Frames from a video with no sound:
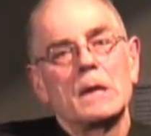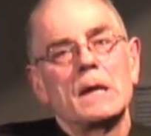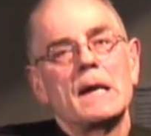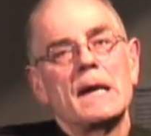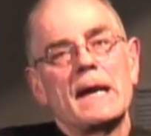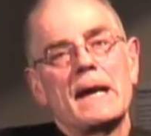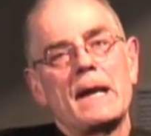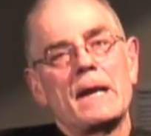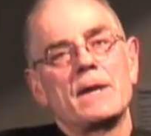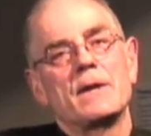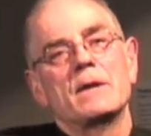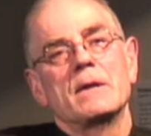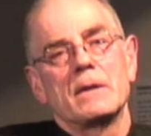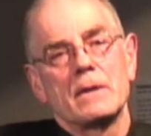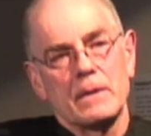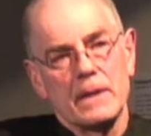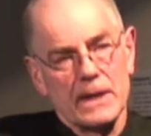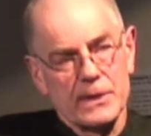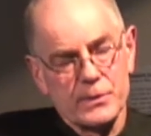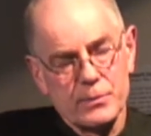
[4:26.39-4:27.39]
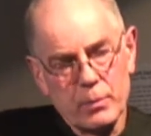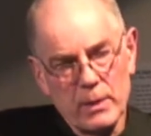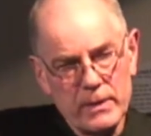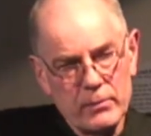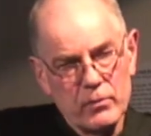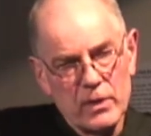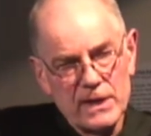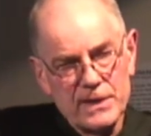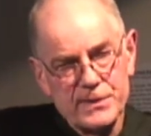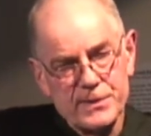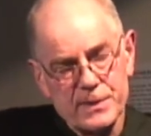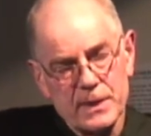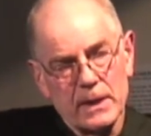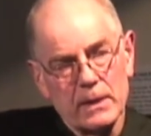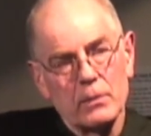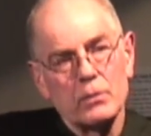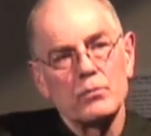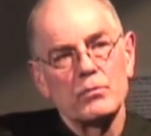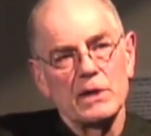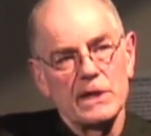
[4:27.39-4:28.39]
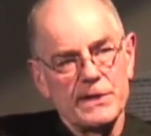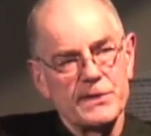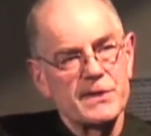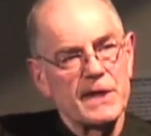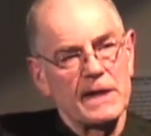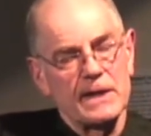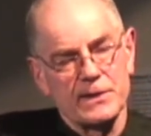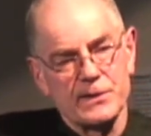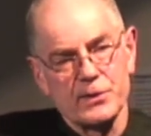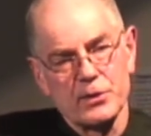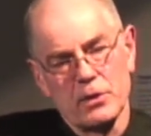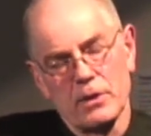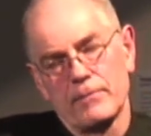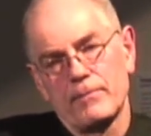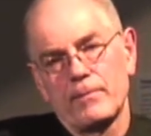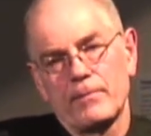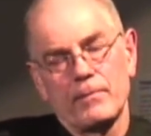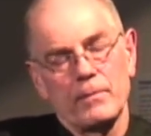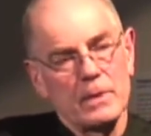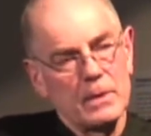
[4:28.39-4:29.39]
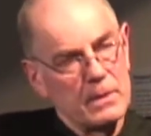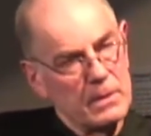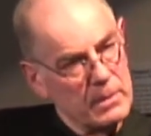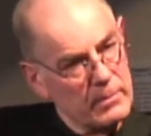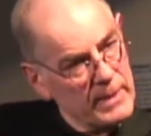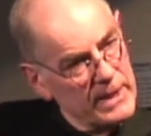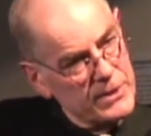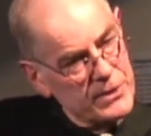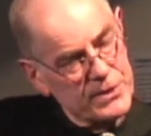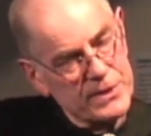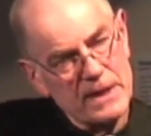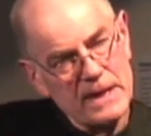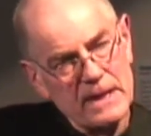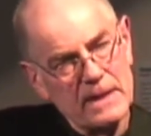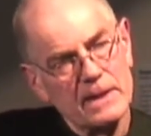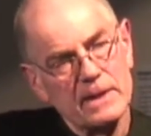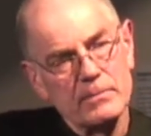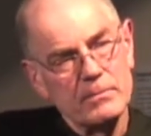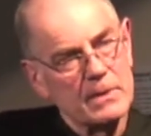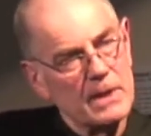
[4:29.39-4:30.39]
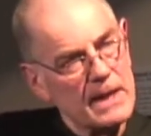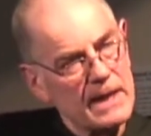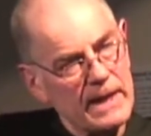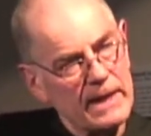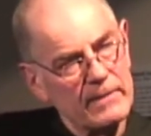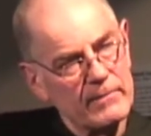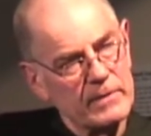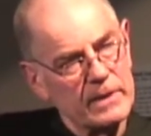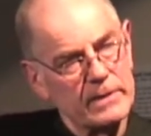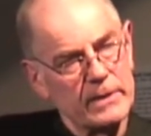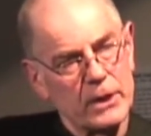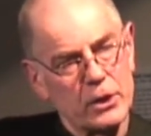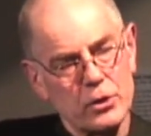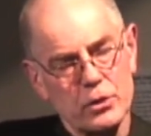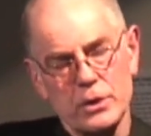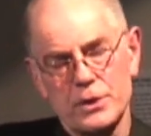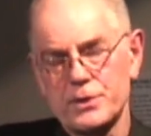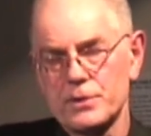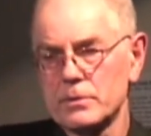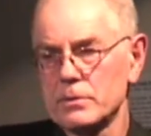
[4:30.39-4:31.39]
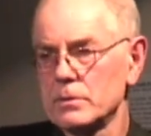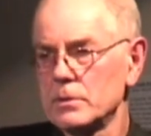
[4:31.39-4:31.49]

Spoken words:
And that's when racing really takes off. Major Taylor had a very good,